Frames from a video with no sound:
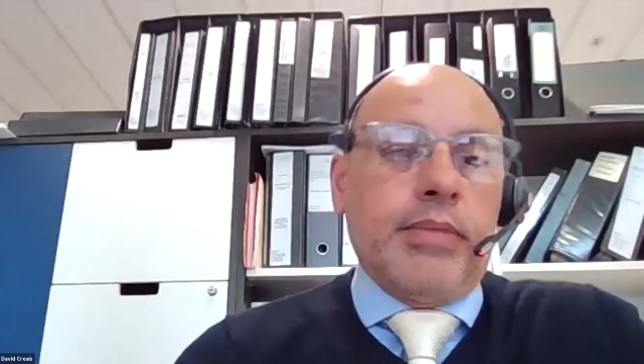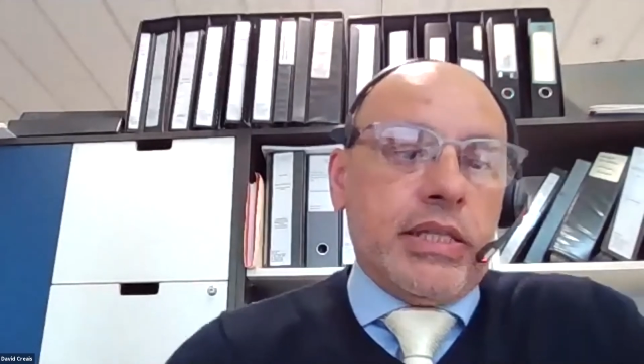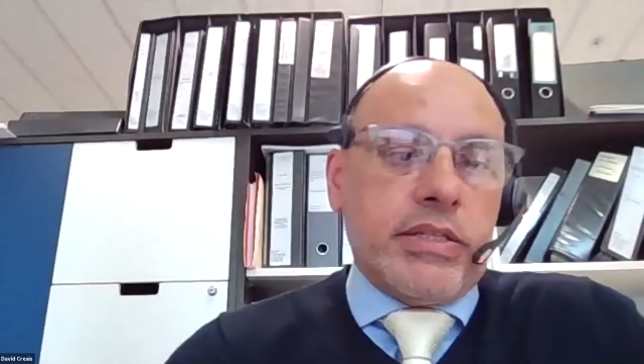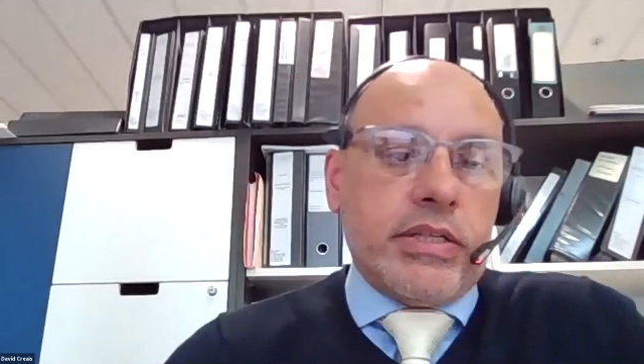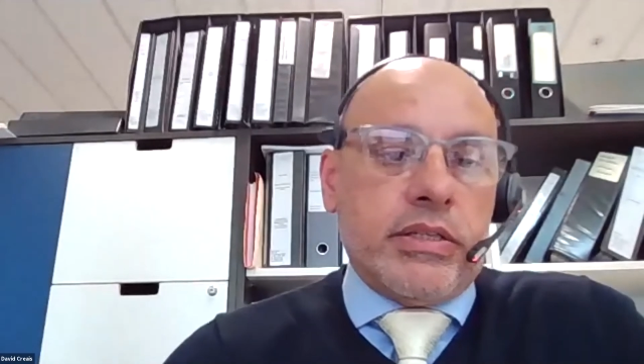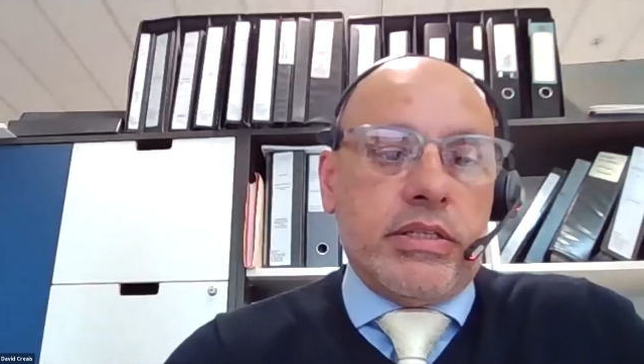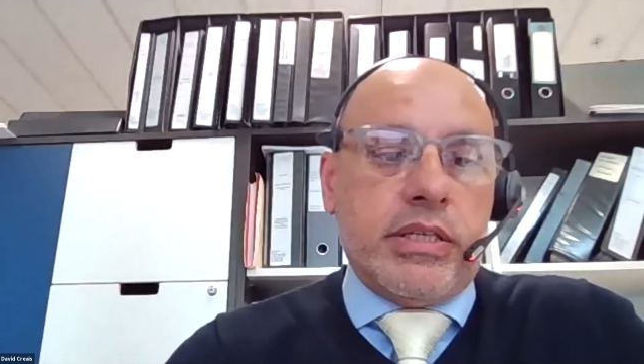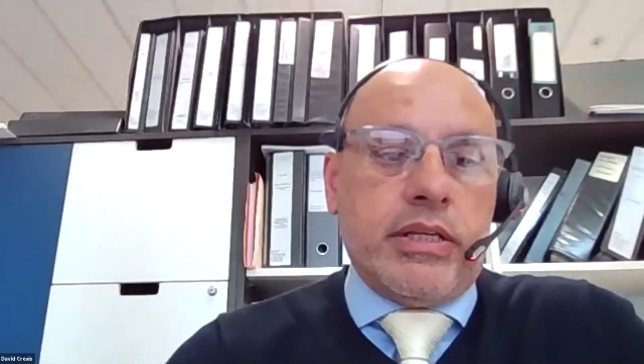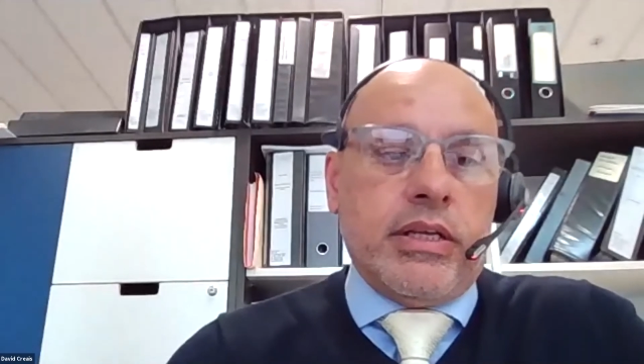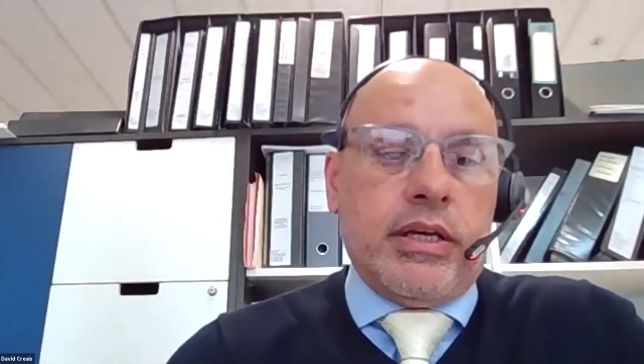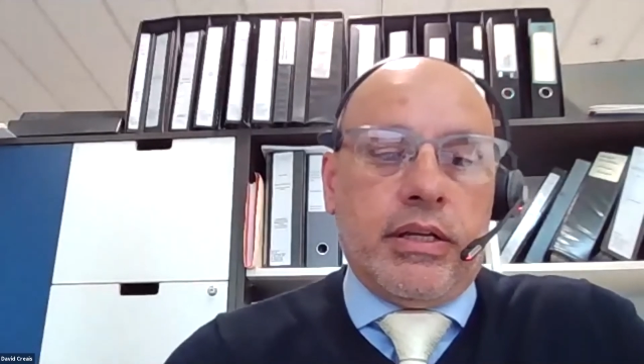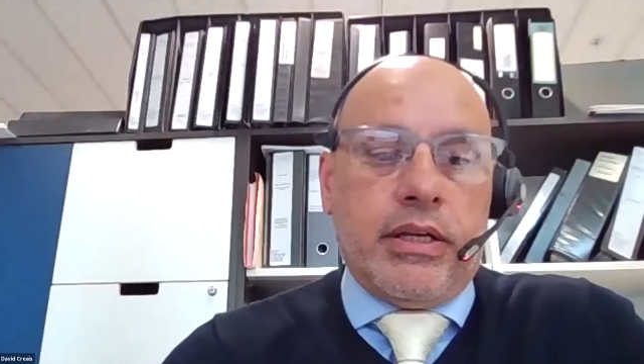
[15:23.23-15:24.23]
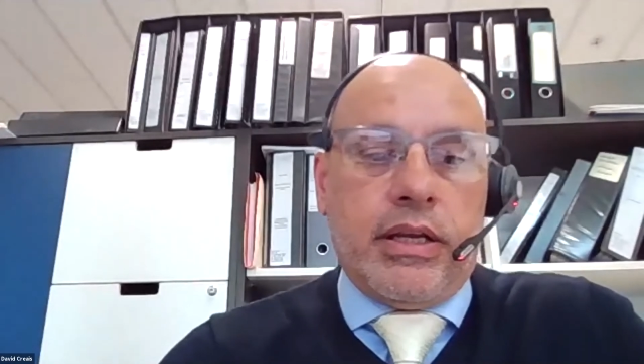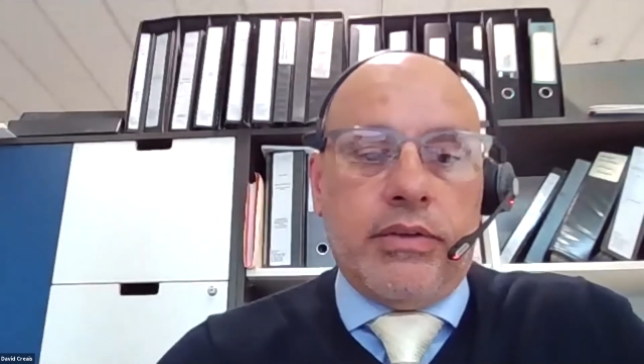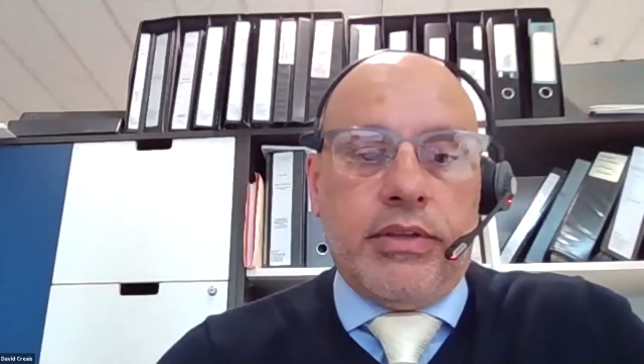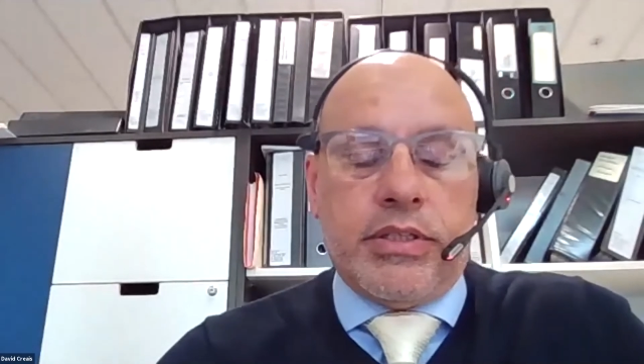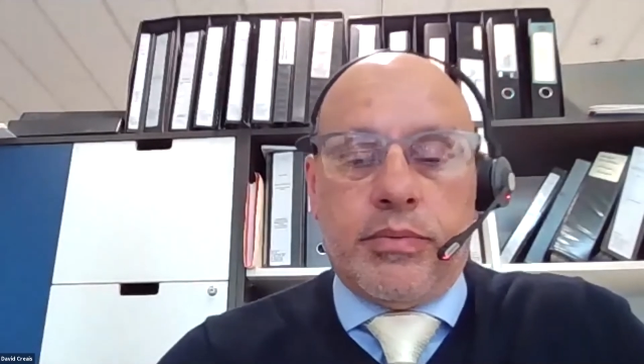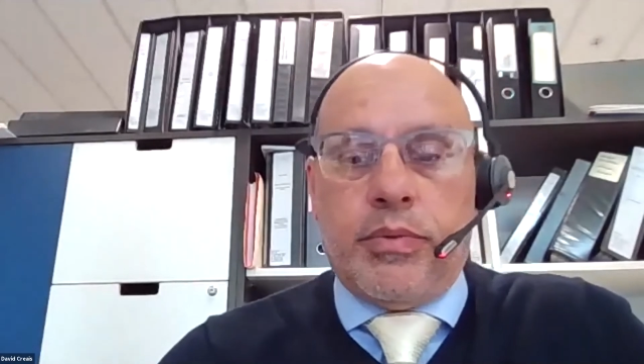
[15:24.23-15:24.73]
Masterton said, no,
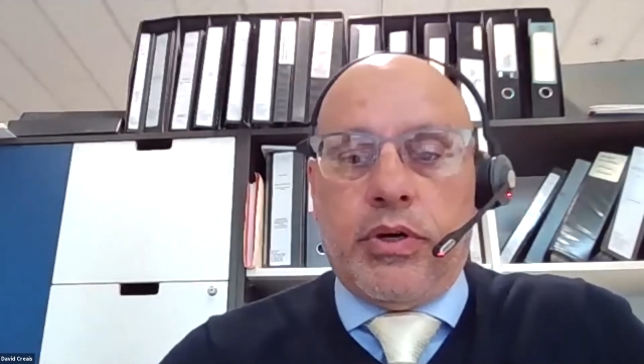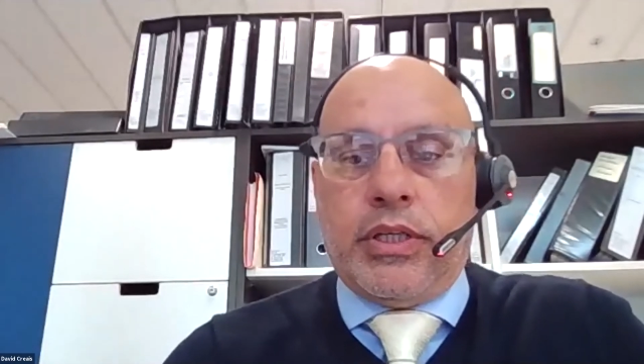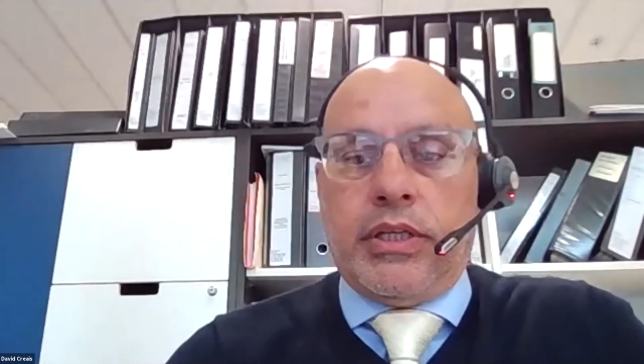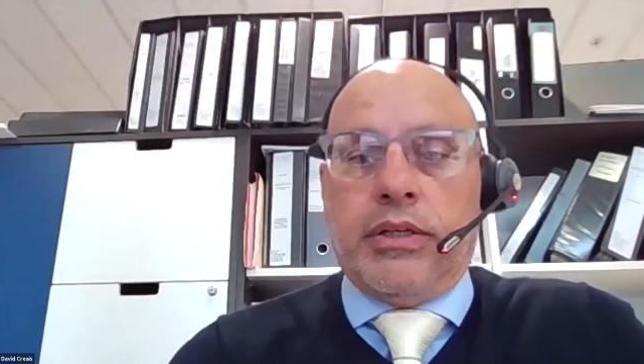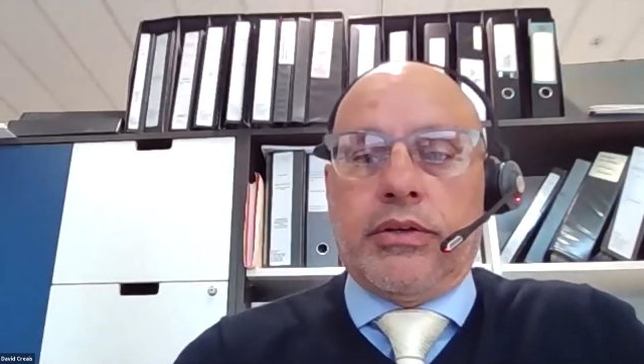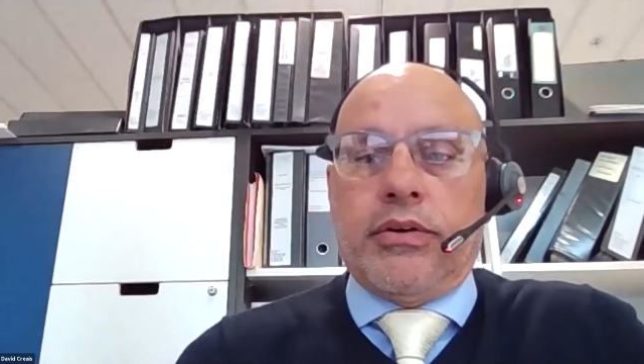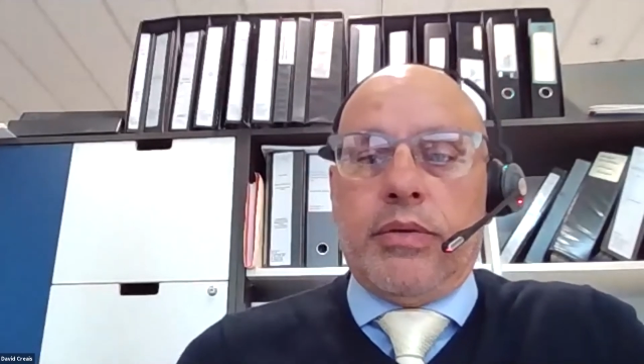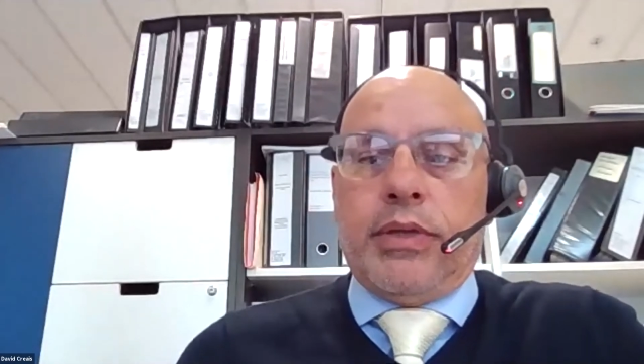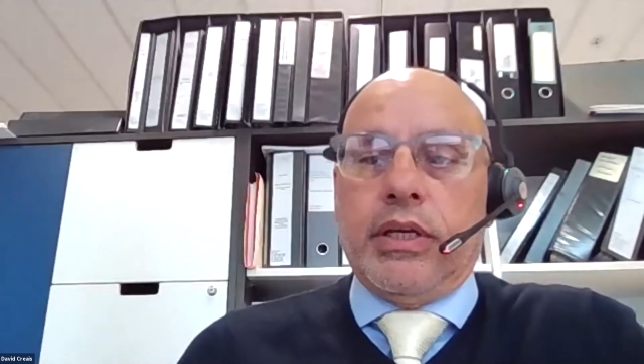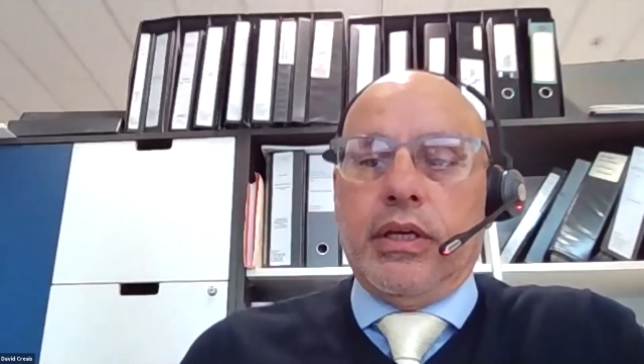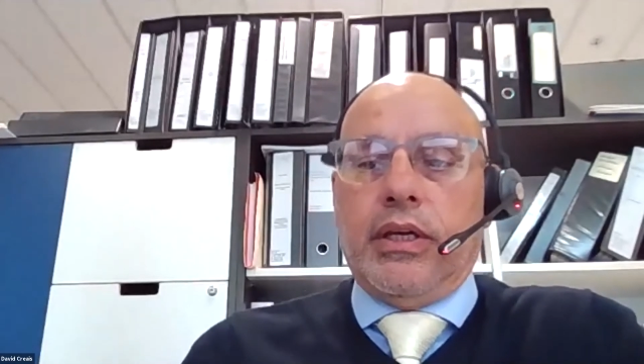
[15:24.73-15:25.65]
there's a binding agreement.